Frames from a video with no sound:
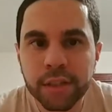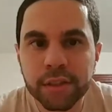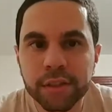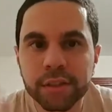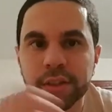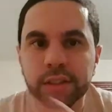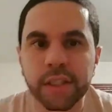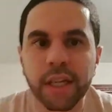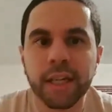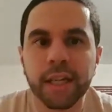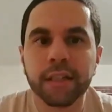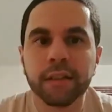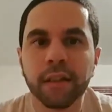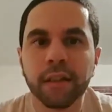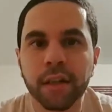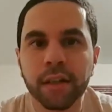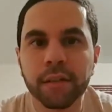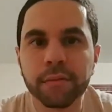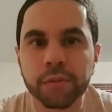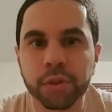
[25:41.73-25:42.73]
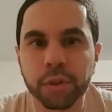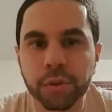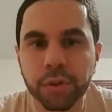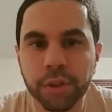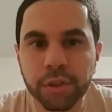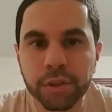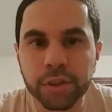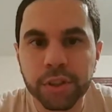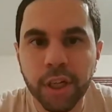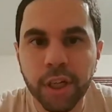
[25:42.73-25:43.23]
staying true to
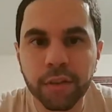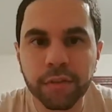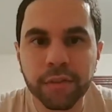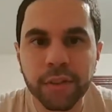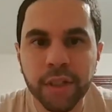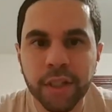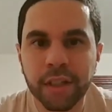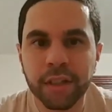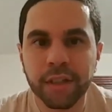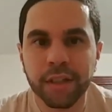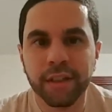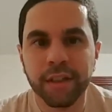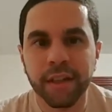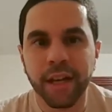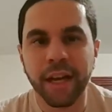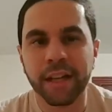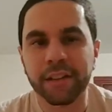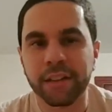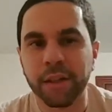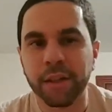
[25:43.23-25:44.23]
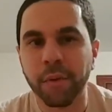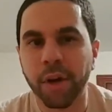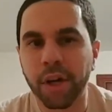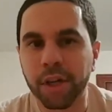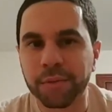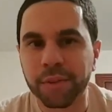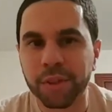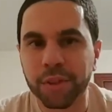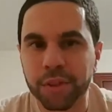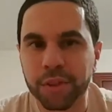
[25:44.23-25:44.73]
yourself. Anthony,
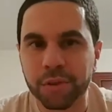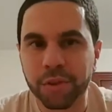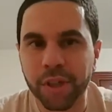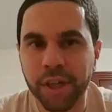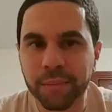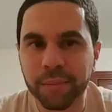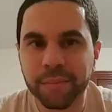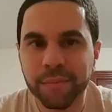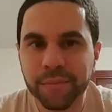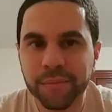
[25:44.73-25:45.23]
welcome to the stream.